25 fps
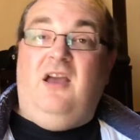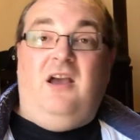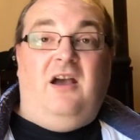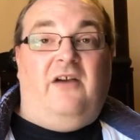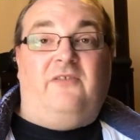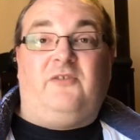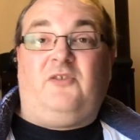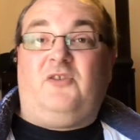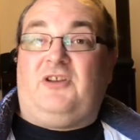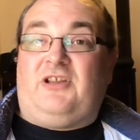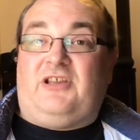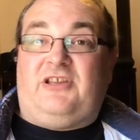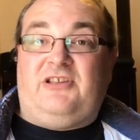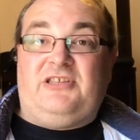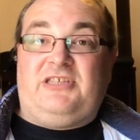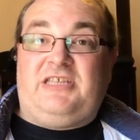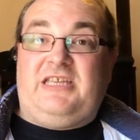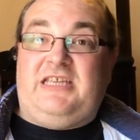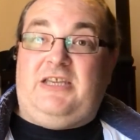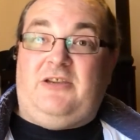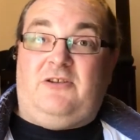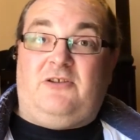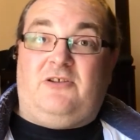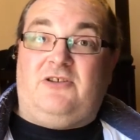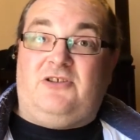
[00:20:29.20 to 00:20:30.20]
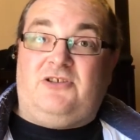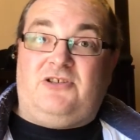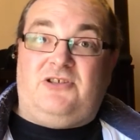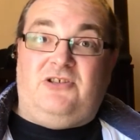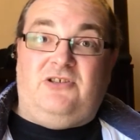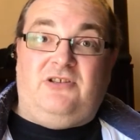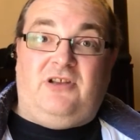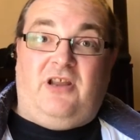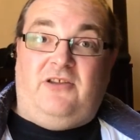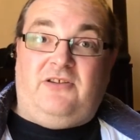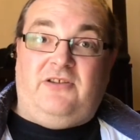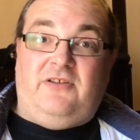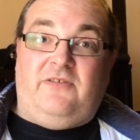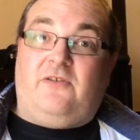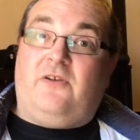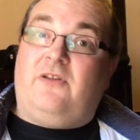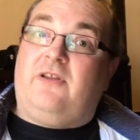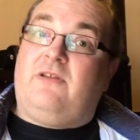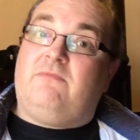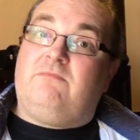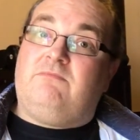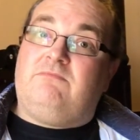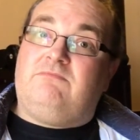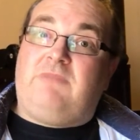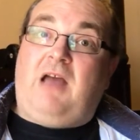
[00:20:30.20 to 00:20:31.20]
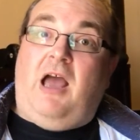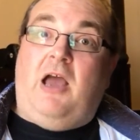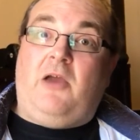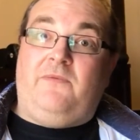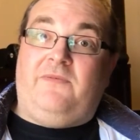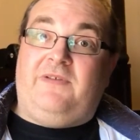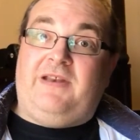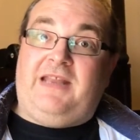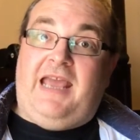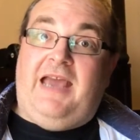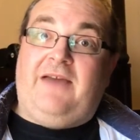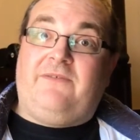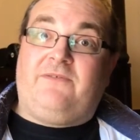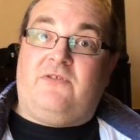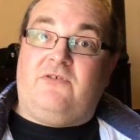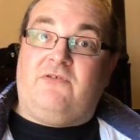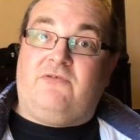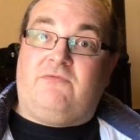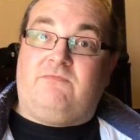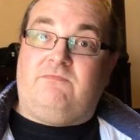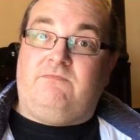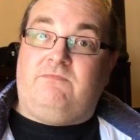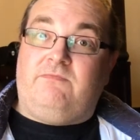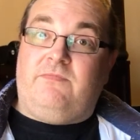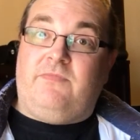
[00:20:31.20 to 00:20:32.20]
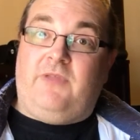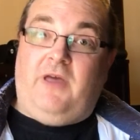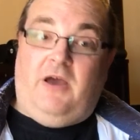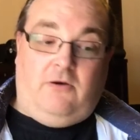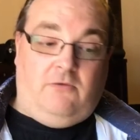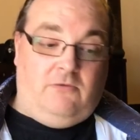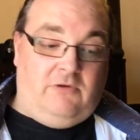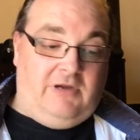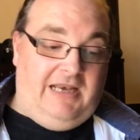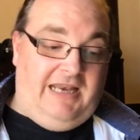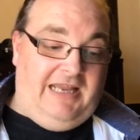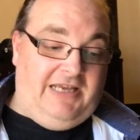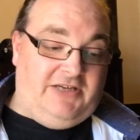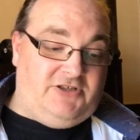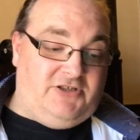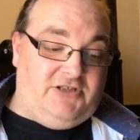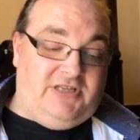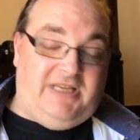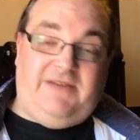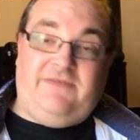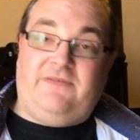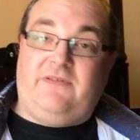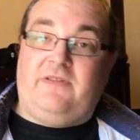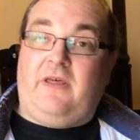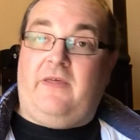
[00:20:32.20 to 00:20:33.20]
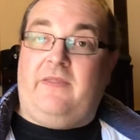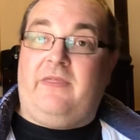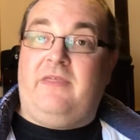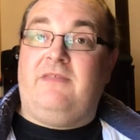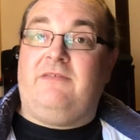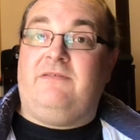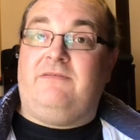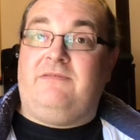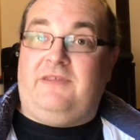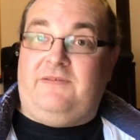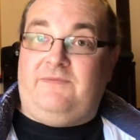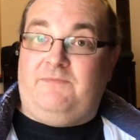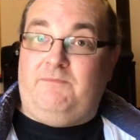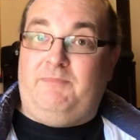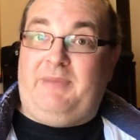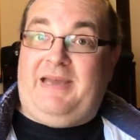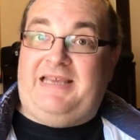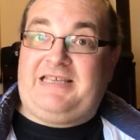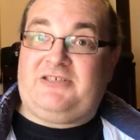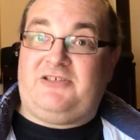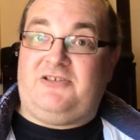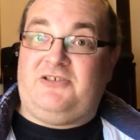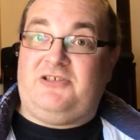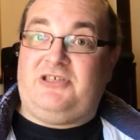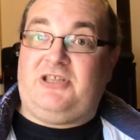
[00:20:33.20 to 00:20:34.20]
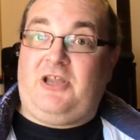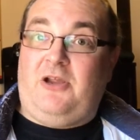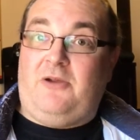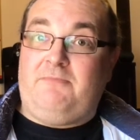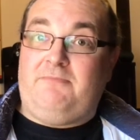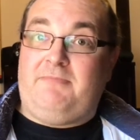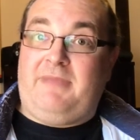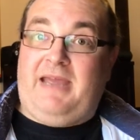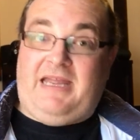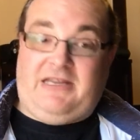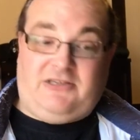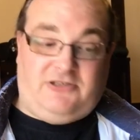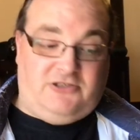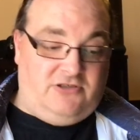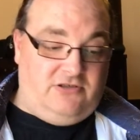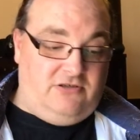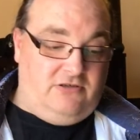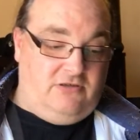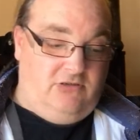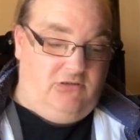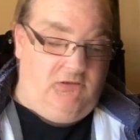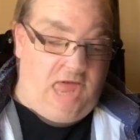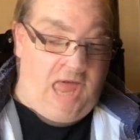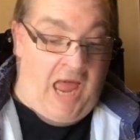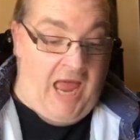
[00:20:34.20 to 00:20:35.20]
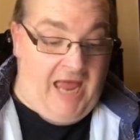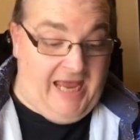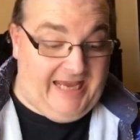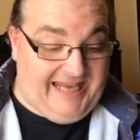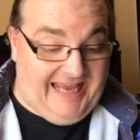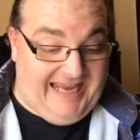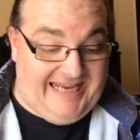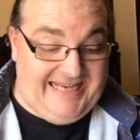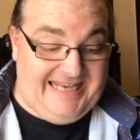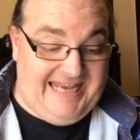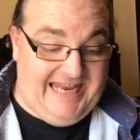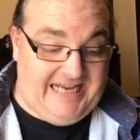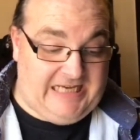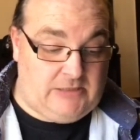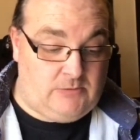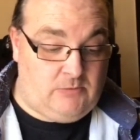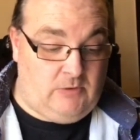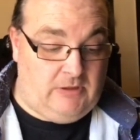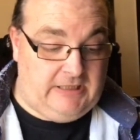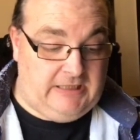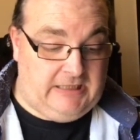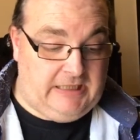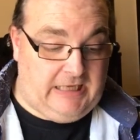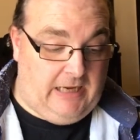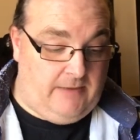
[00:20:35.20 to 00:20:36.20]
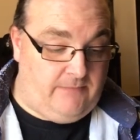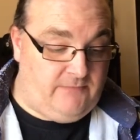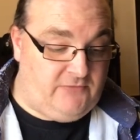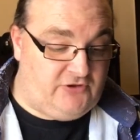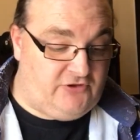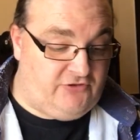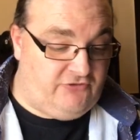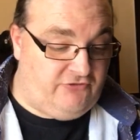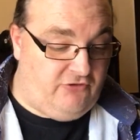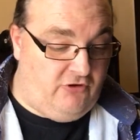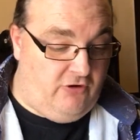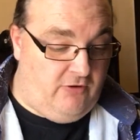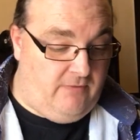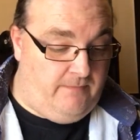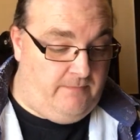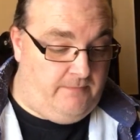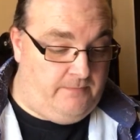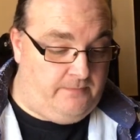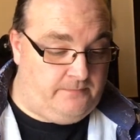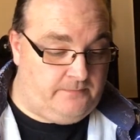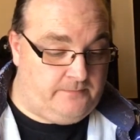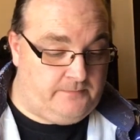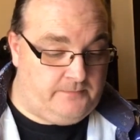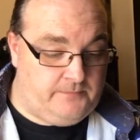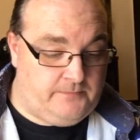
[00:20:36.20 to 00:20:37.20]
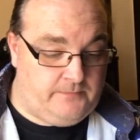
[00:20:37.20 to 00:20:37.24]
I've got to continue because, you know, you've got to hopefully have the whole collection, even though bastards don't match. Okay, next one comes from